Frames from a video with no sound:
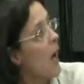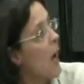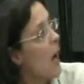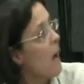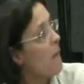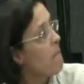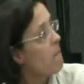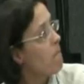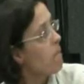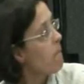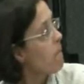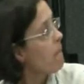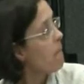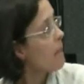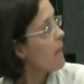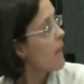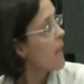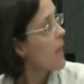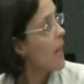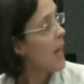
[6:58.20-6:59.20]
um,
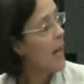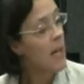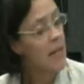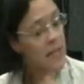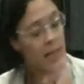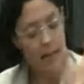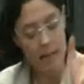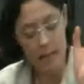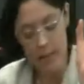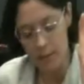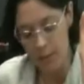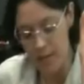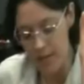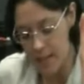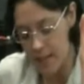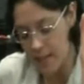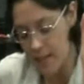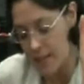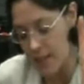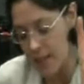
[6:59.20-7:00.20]
and uh, there was
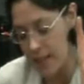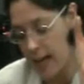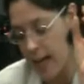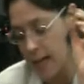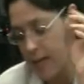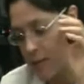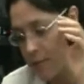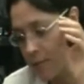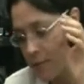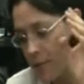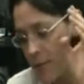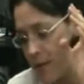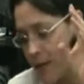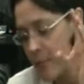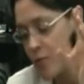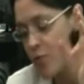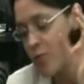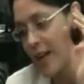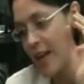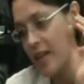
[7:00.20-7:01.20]
the case of
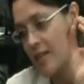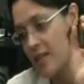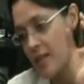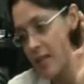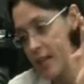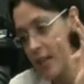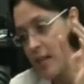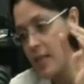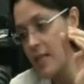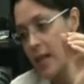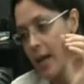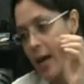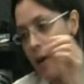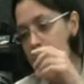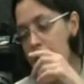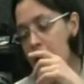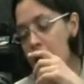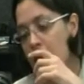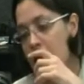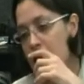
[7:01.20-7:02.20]
slum dwellers in
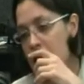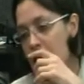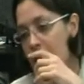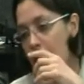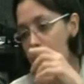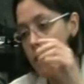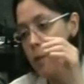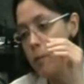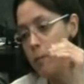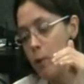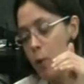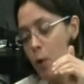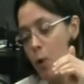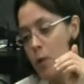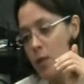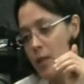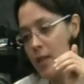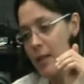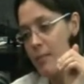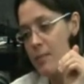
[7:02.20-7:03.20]
India that
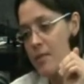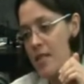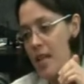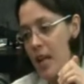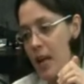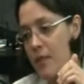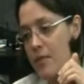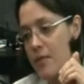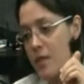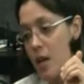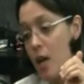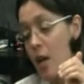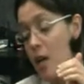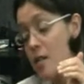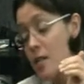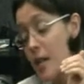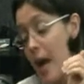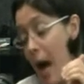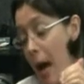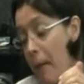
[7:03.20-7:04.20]
reported themselves
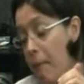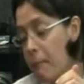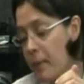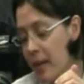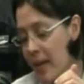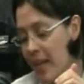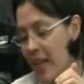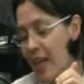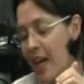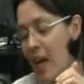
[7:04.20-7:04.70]
as happy